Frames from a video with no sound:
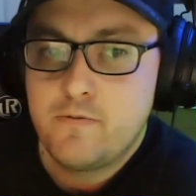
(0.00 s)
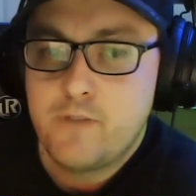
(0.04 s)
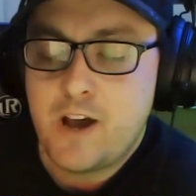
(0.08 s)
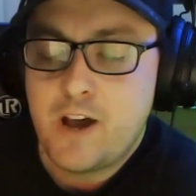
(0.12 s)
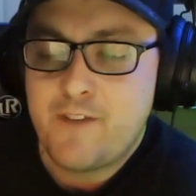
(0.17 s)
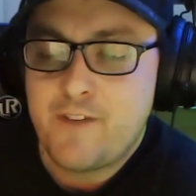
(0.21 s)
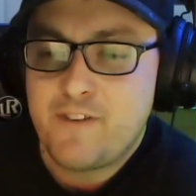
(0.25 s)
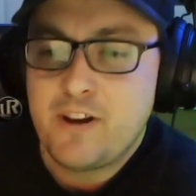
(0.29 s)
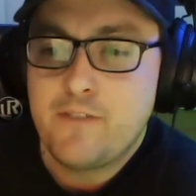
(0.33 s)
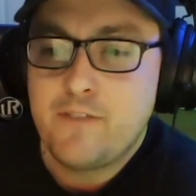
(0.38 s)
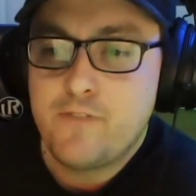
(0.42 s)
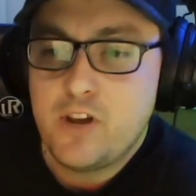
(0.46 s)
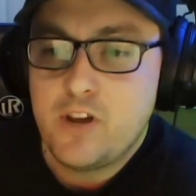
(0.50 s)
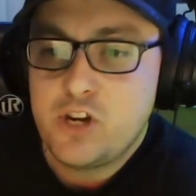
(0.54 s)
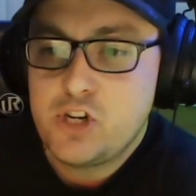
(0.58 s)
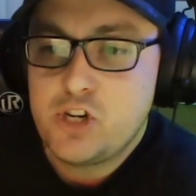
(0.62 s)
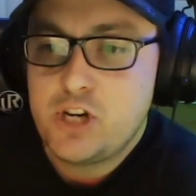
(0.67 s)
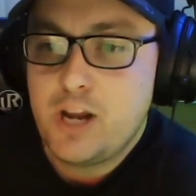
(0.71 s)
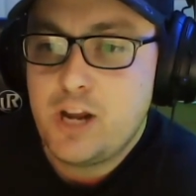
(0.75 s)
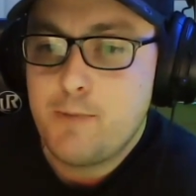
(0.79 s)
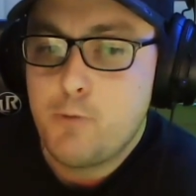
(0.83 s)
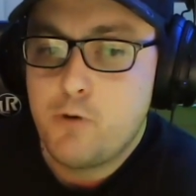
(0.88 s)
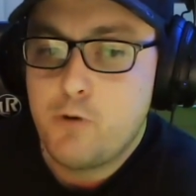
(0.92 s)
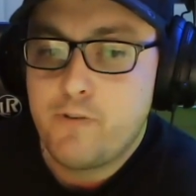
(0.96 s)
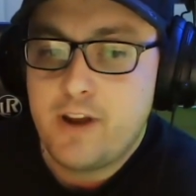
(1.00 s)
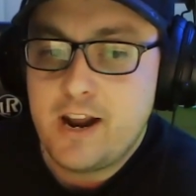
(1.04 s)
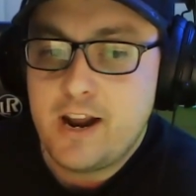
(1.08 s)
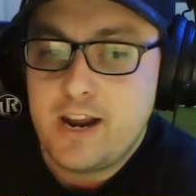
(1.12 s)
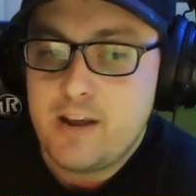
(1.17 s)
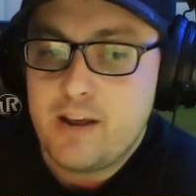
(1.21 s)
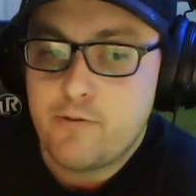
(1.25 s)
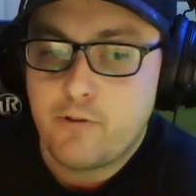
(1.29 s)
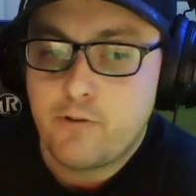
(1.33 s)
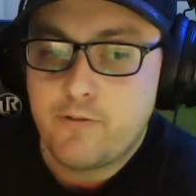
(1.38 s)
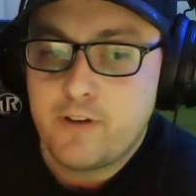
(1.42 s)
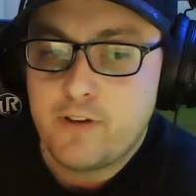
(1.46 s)
I think this year more than
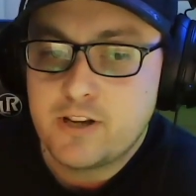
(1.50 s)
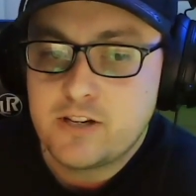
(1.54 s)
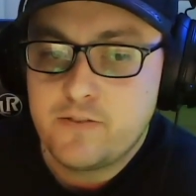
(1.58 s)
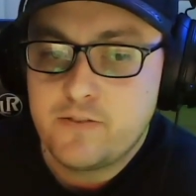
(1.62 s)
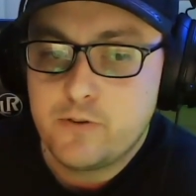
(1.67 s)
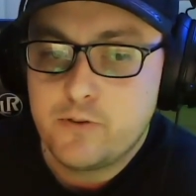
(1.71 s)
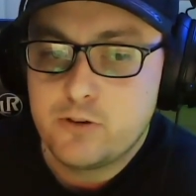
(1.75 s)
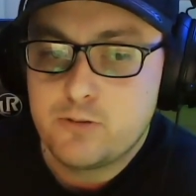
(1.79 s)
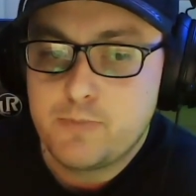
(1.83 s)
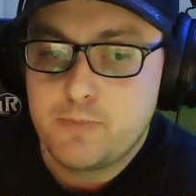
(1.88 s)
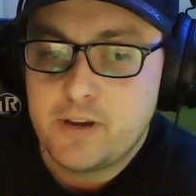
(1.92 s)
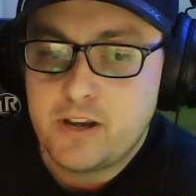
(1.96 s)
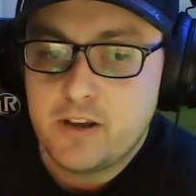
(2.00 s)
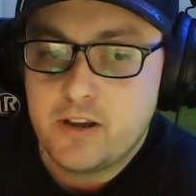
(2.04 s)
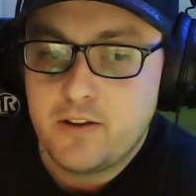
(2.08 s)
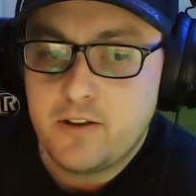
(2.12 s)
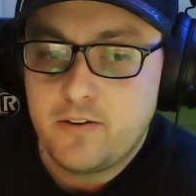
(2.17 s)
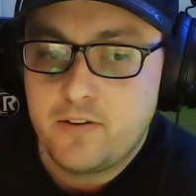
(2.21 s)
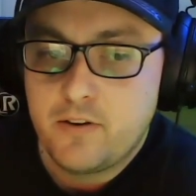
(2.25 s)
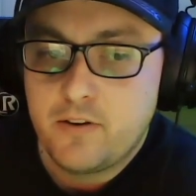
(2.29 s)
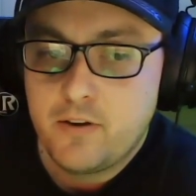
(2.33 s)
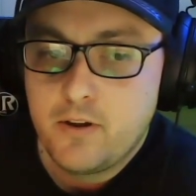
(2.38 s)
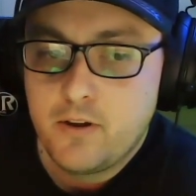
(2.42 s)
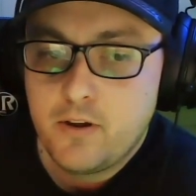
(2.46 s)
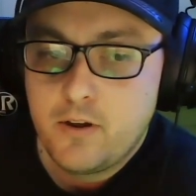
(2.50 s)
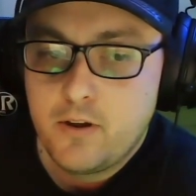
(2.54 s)
any other festivals, because